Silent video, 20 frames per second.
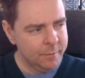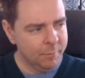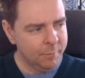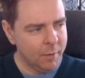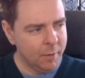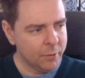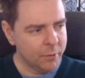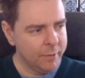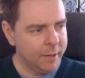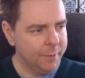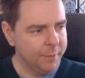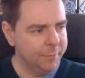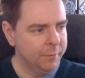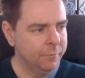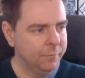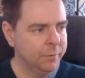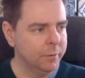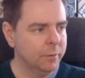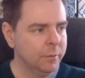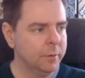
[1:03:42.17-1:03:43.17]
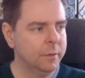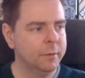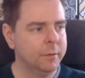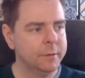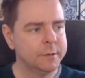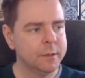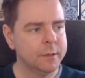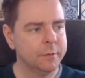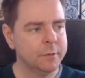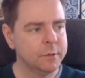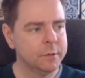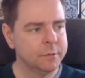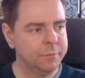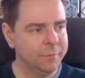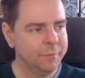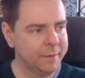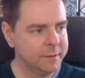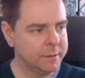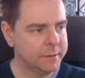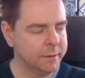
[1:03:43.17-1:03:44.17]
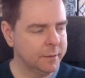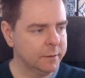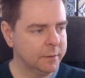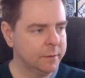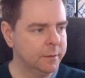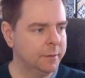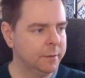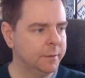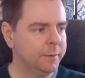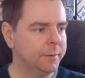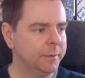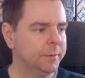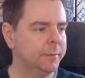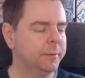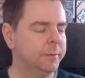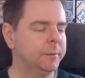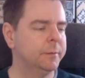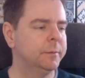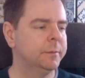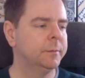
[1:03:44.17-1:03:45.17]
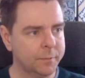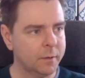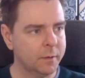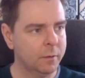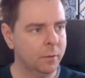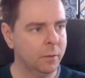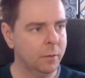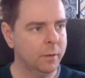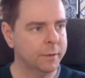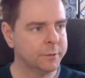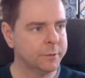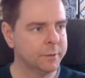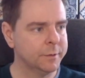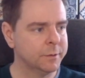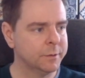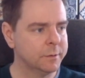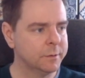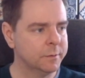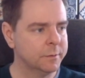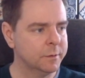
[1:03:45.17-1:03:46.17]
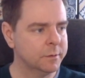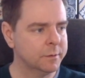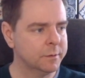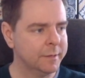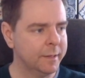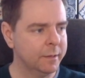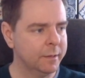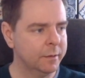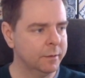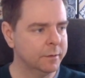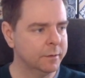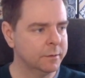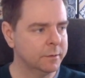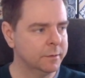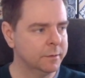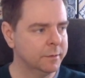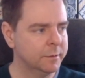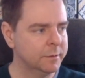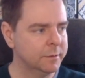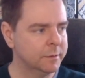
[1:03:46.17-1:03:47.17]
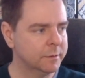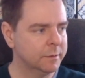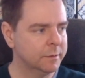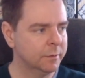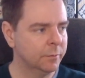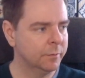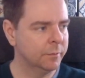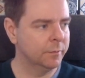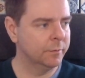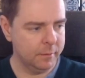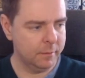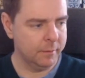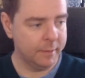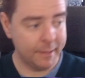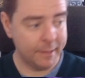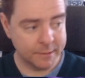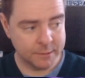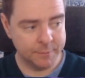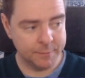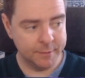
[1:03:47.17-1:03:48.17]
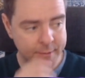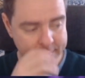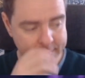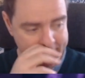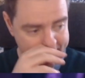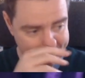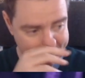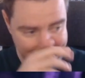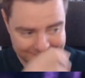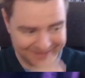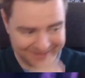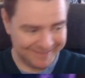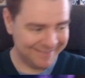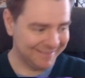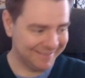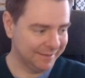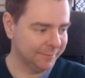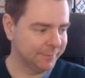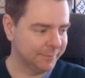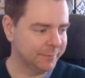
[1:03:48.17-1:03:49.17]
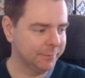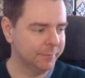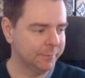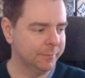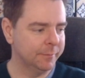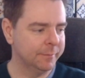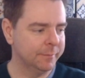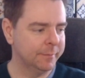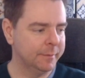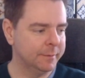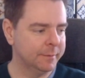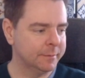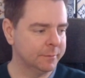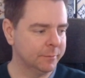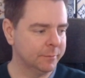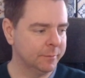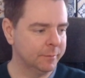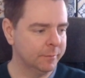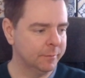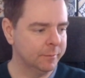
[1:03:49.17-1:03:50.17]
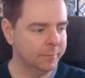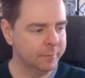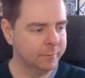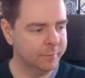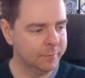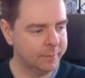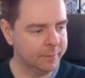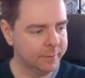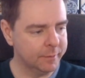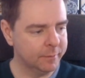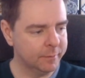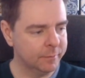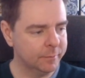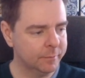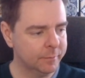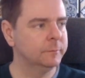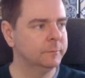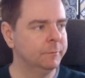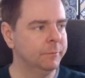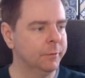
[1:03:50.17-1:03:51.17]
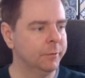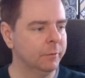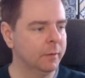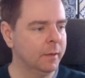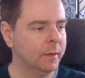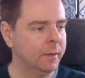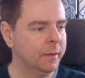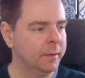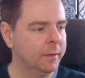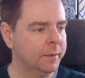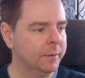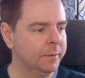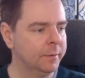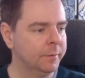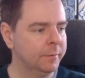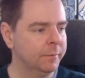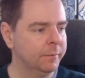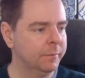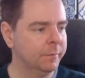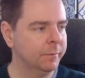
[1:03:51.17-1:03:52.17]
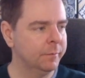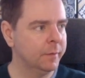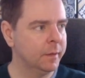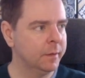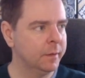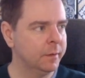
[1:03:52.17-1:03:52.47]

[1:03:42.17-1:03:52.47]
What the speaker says: model admin view instead of just fixing it. Oh, actually, it's just tagging the existing one. It has to be, it's case sensitive, so that's one thing. View live,